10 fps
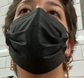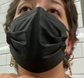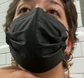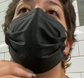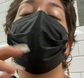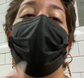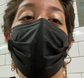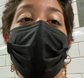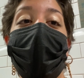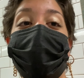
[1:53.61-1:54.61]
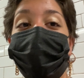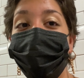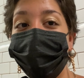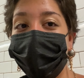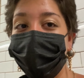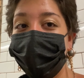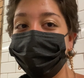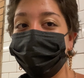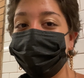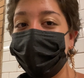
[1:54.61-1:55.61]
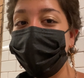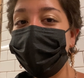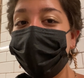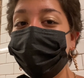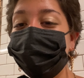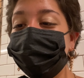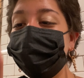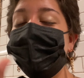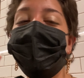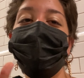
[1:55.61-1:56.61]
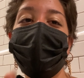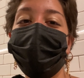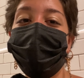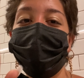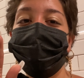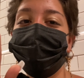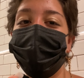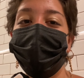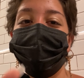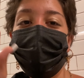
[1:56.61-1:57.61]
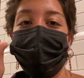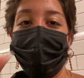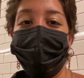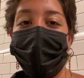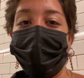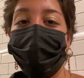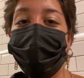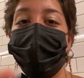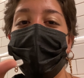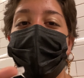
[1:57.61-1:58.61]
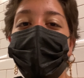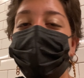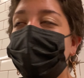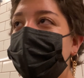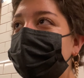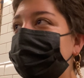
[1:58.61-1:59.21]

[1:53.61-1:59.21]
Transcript: to go to the ferry and then we're gonna go to Staten Island because I just wanna see the big, the big